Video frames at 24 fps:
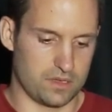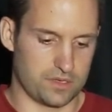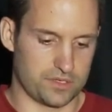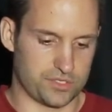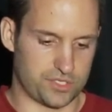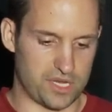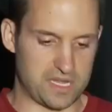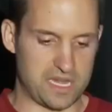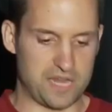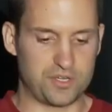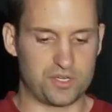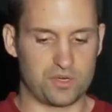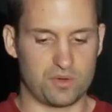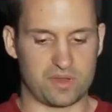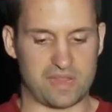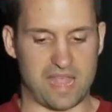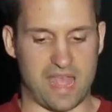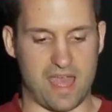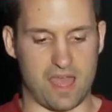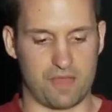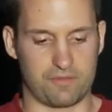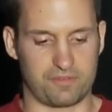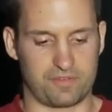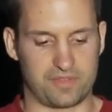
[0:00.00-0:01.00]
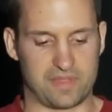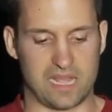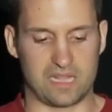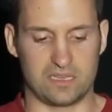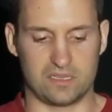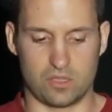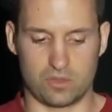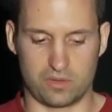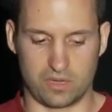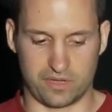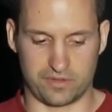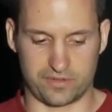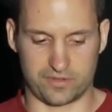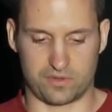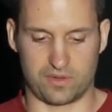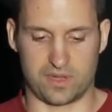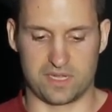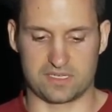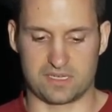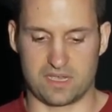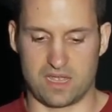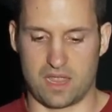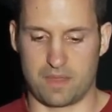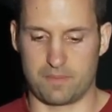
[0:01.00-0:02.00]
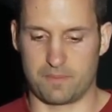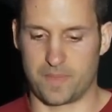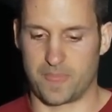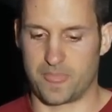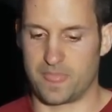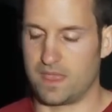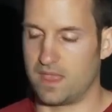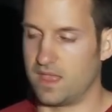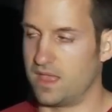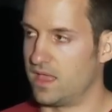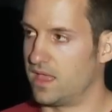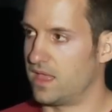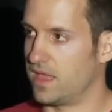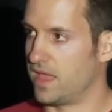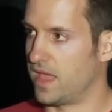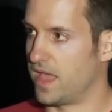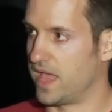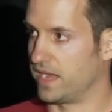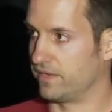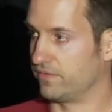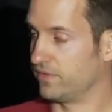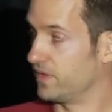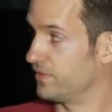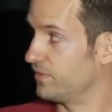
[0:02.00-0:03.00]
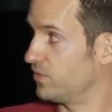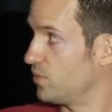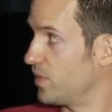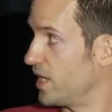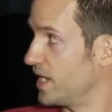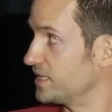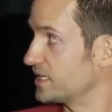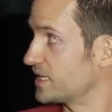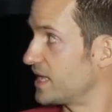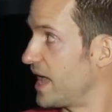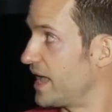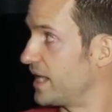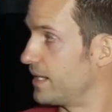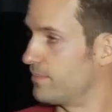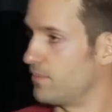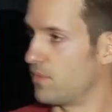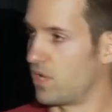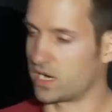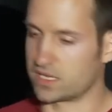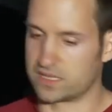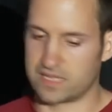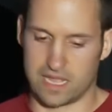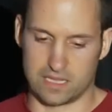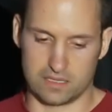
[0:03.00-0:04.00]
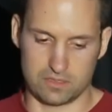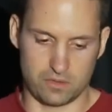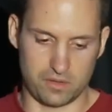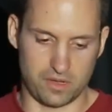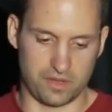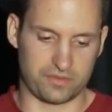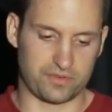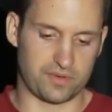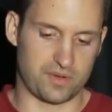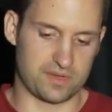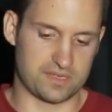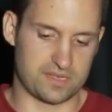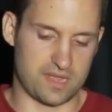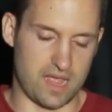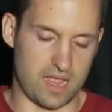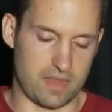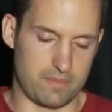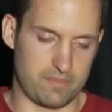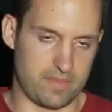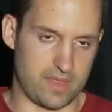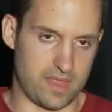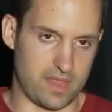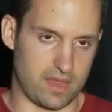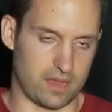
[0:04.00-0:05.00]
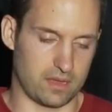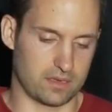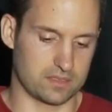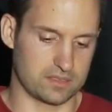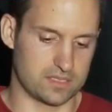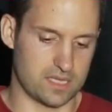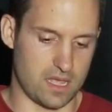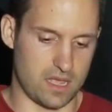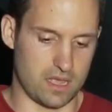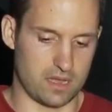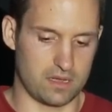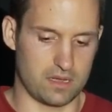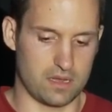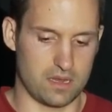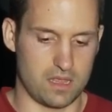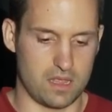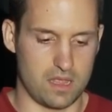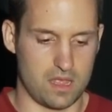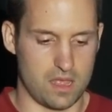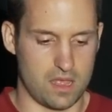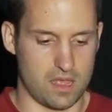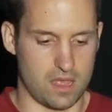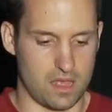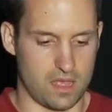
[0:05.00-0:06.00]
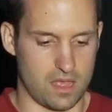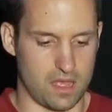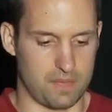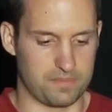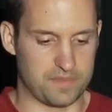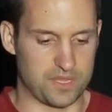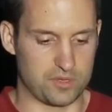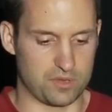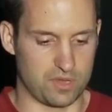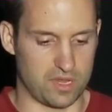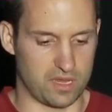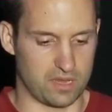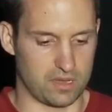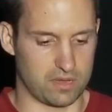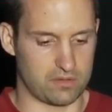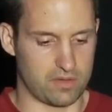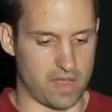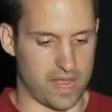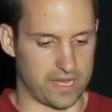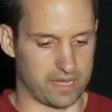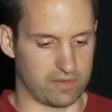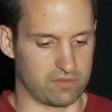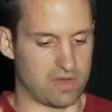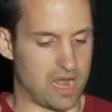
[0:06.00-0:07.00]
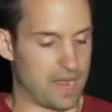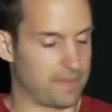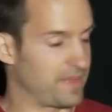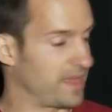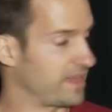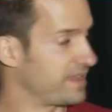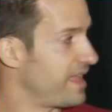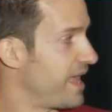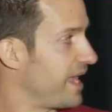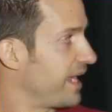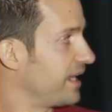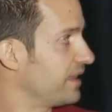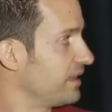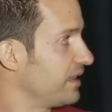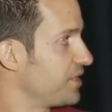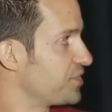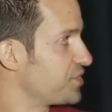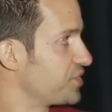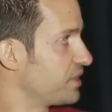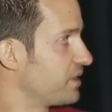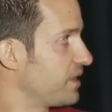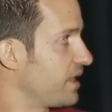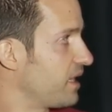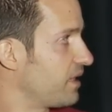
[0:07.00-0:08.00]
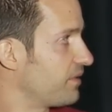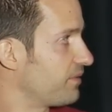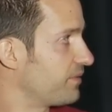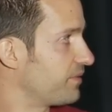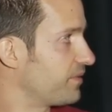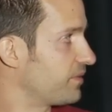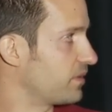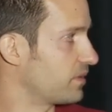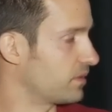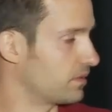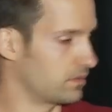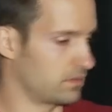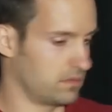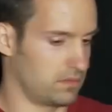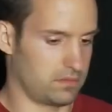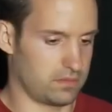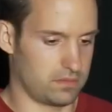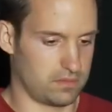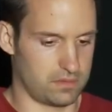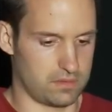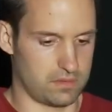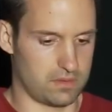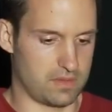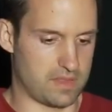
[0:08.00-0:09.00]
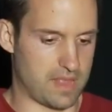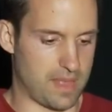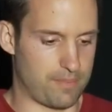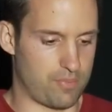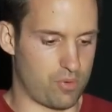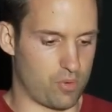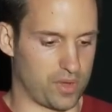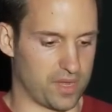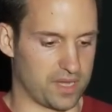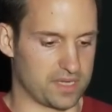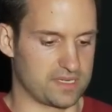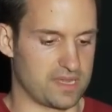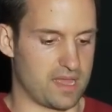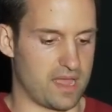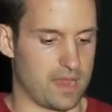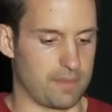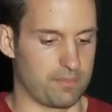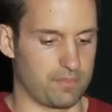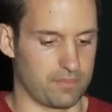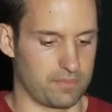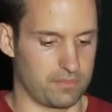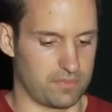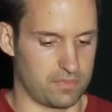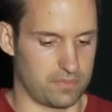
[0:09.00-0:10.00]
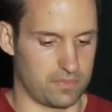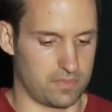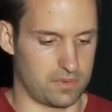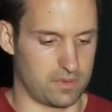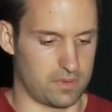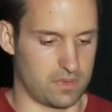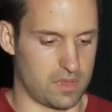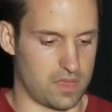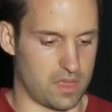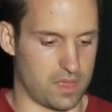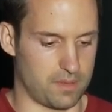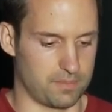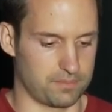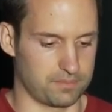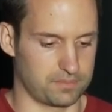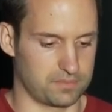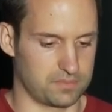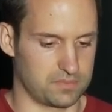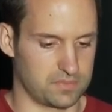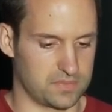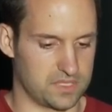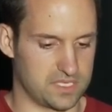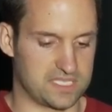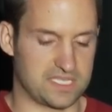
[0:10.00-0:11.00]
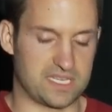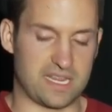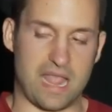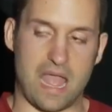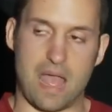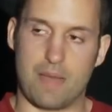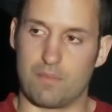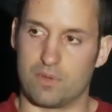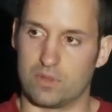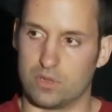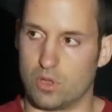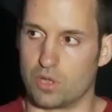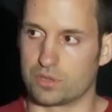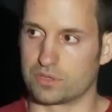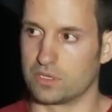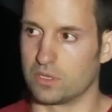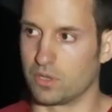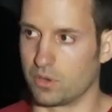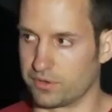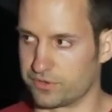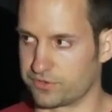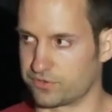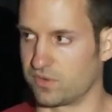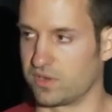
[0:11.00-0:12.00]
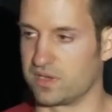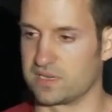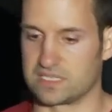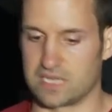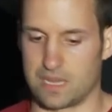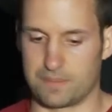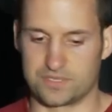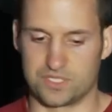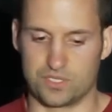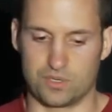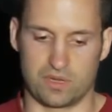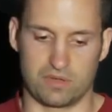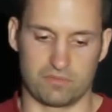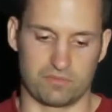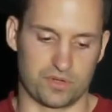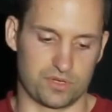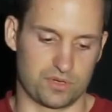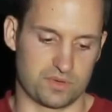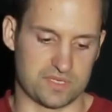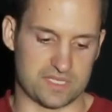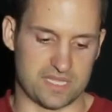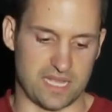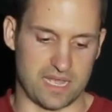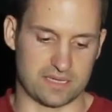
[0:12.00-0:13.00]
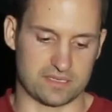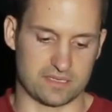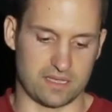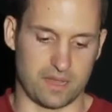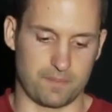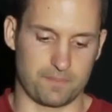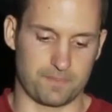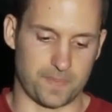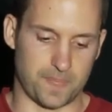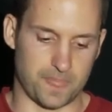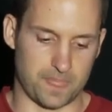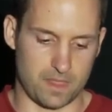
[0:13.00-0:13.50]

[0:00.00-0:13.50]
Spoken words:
So you need to account for that loading screen time. And if we have a way to kind of mark that loading screen time being done, then you can kind of grab that calculation there for that point in time to see how long the loading screen is up so you can reduce that time.